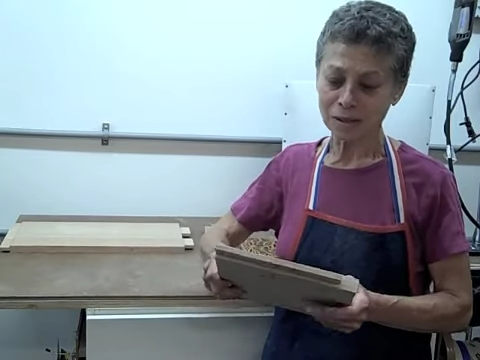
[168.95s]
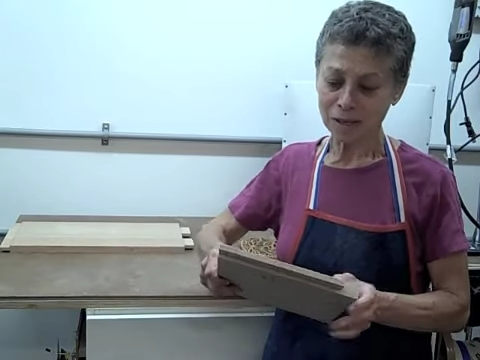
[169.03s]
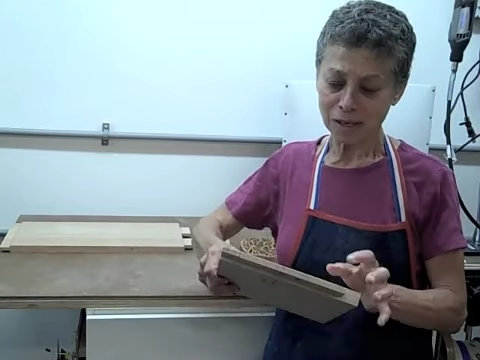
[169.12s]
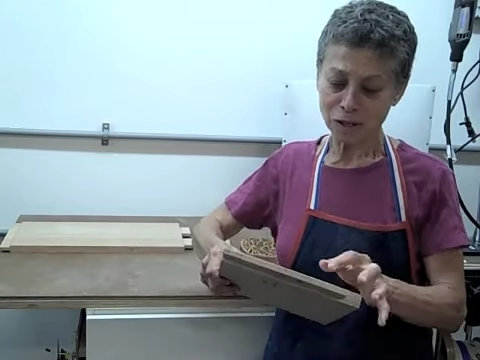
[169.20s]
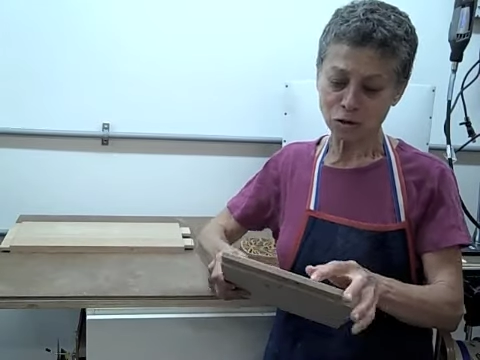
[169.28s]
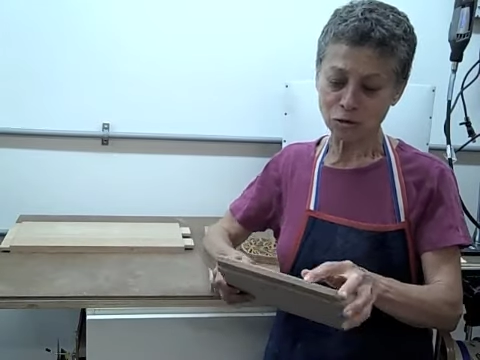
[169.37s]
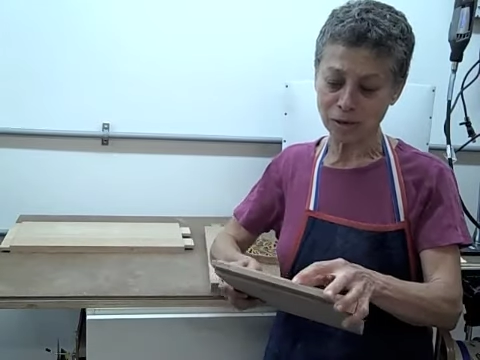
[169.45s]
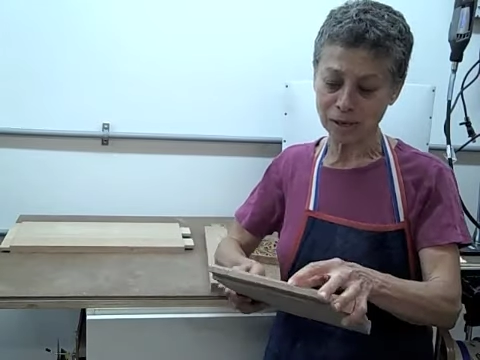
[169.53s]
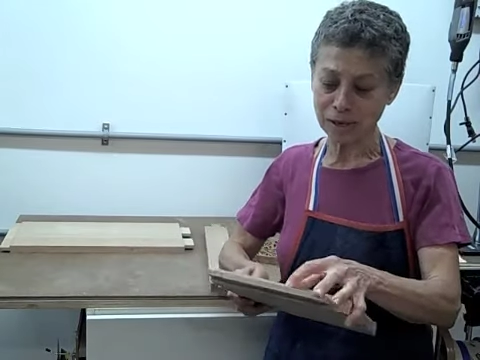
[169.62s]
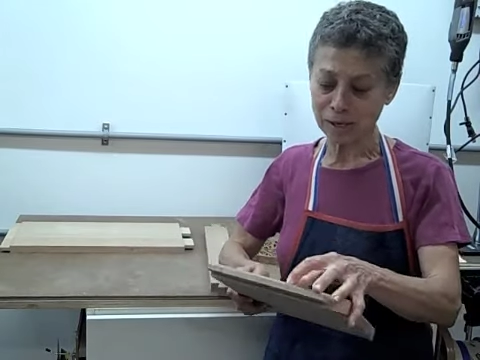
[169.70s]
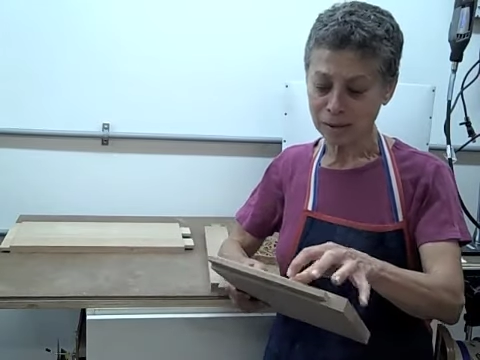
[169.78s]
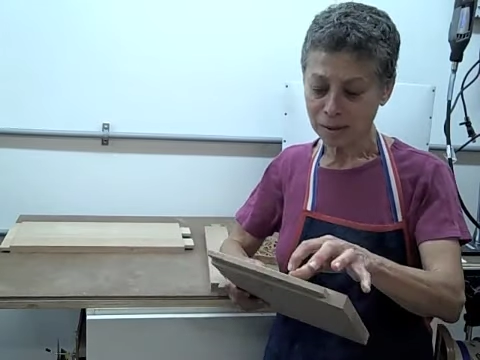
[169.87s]
is
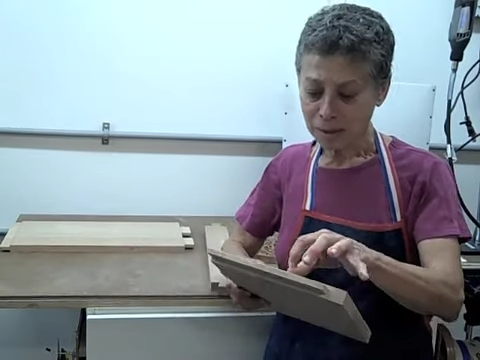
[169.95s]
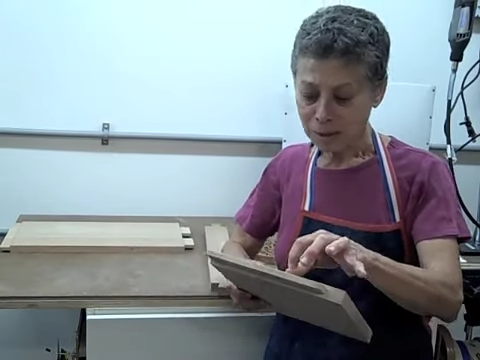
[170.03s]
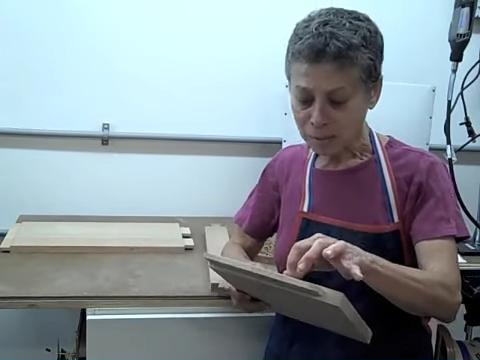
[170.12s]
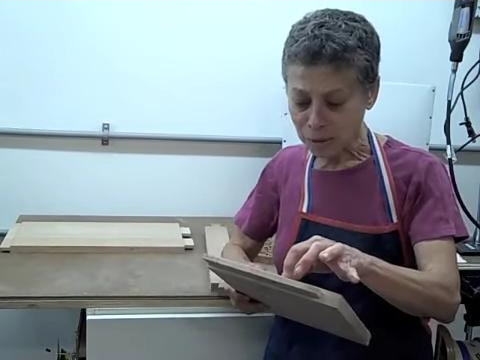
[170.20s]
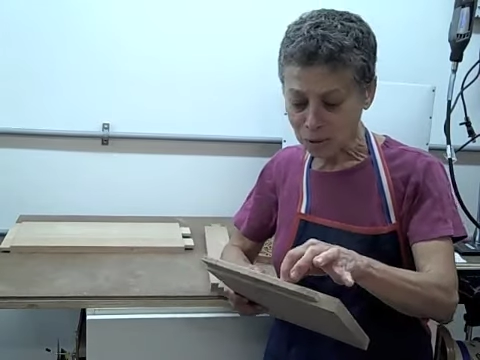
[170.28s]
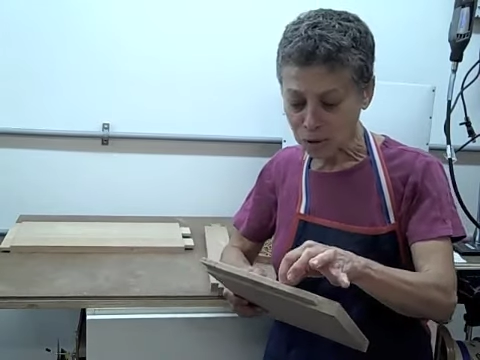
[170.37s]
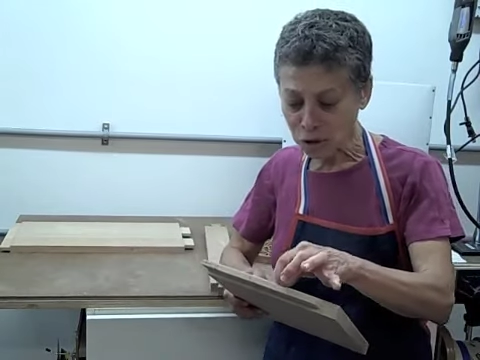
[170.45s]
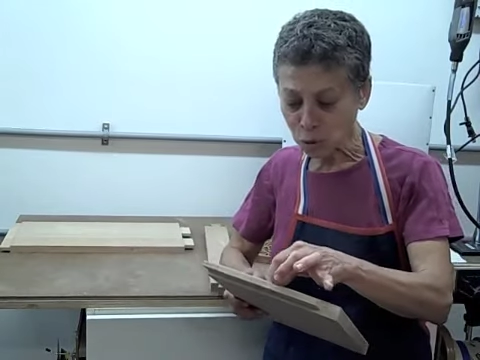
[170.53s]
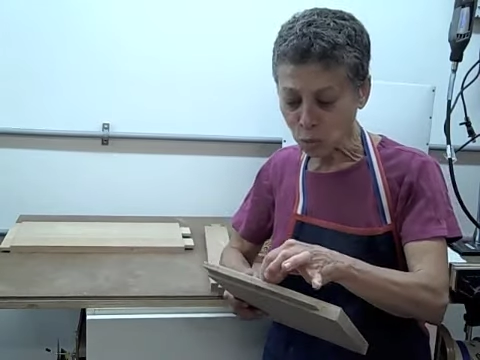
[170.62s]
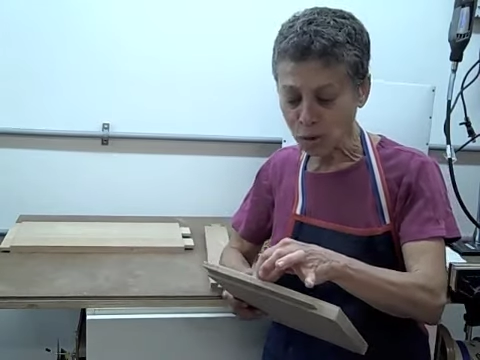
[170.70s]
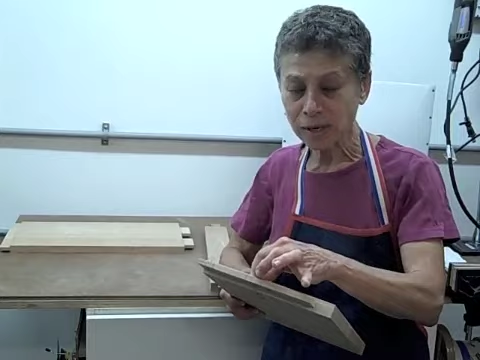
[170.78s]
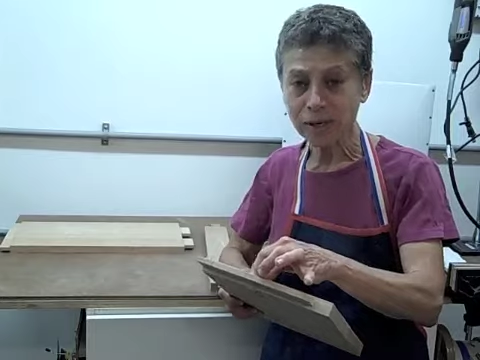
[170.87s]
tricky because you
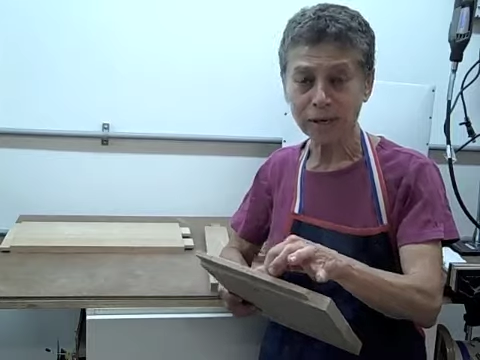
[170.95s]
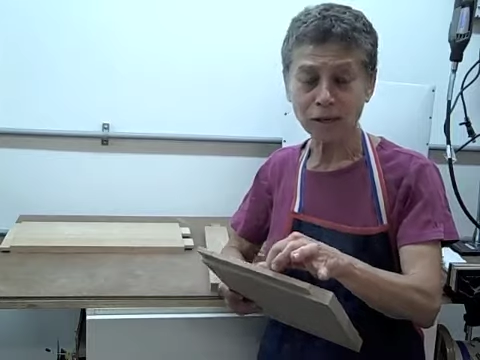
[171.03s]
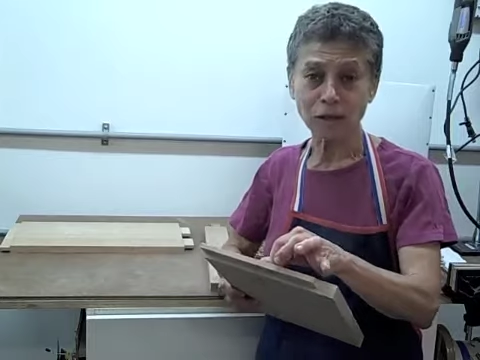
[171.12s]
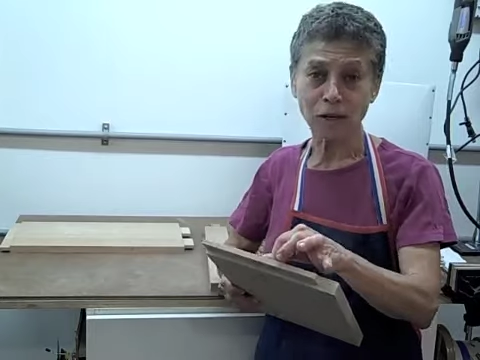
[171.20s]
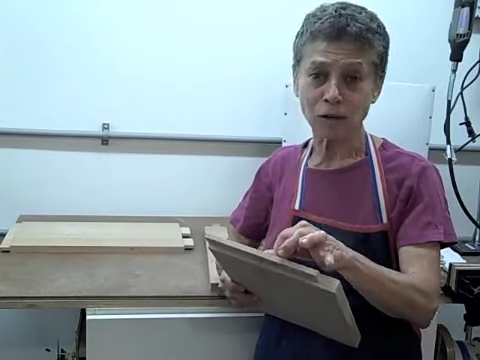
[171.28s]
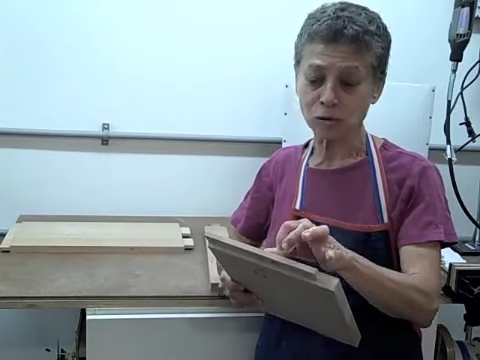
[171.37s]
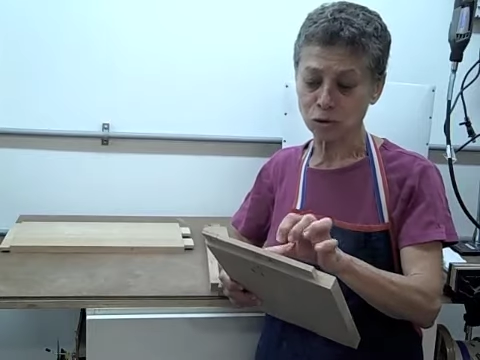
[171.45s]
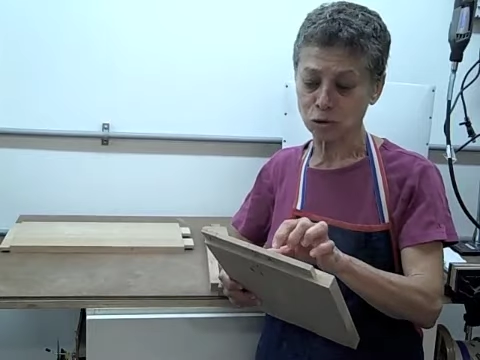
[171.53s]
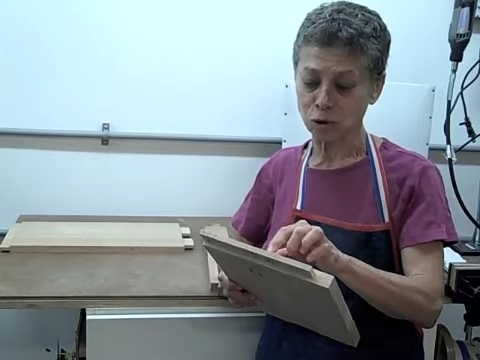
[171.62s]
want to get close,